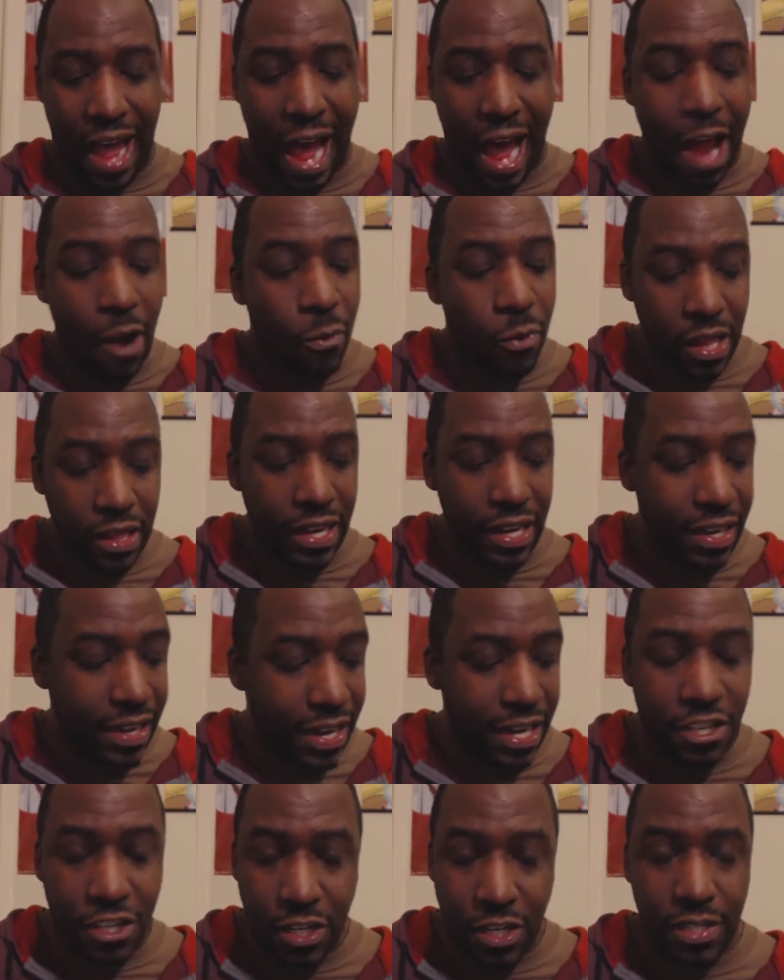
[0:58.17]
I really
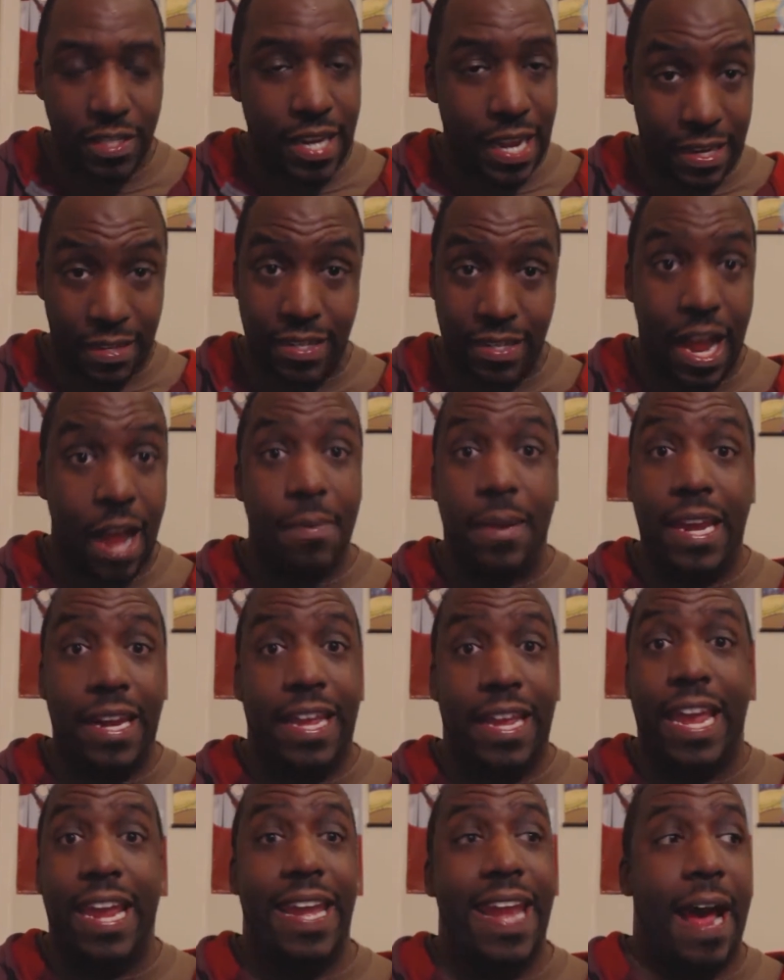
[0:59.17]
need Chise to stop
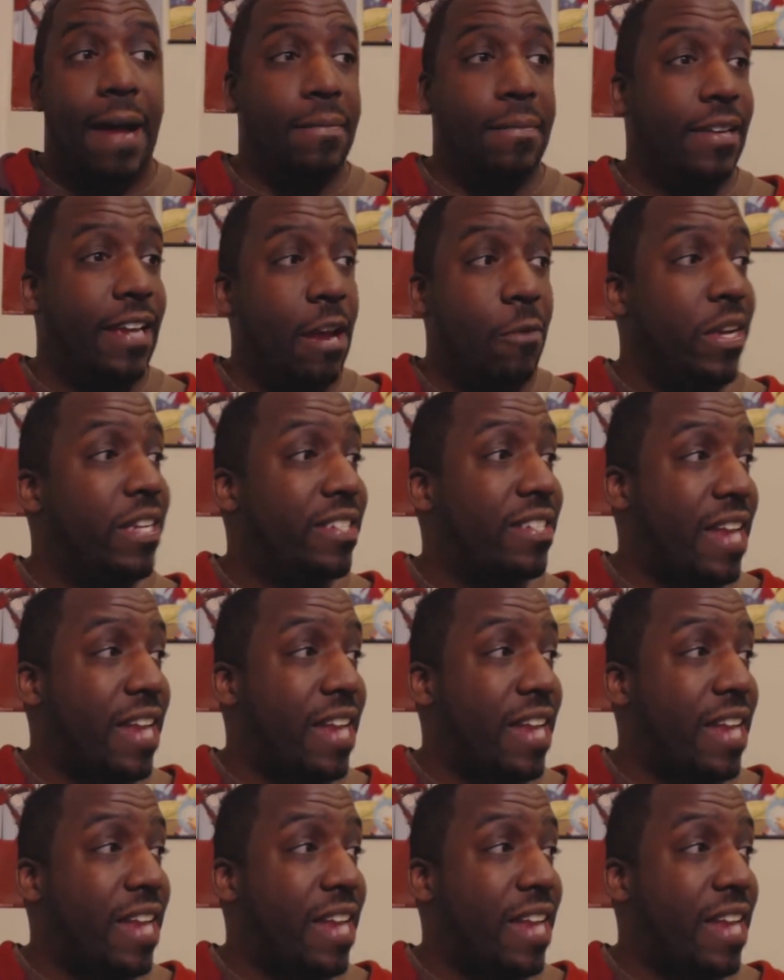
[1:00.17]
getting kidnapped. Can we